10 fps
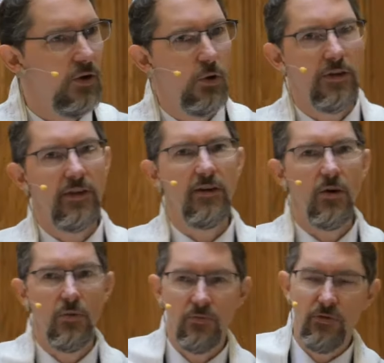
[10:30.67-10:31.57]
or they
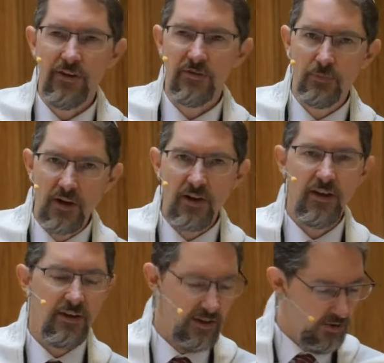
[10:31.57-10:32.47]
don't raise
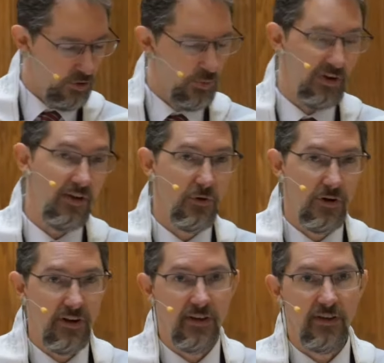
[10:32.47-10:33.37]
money, or
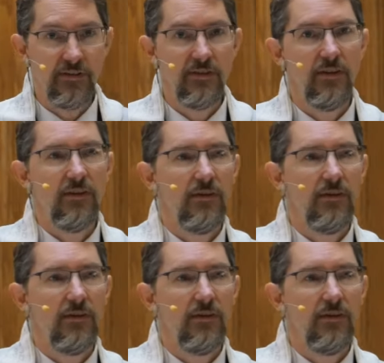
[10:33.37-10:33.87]
whatever it is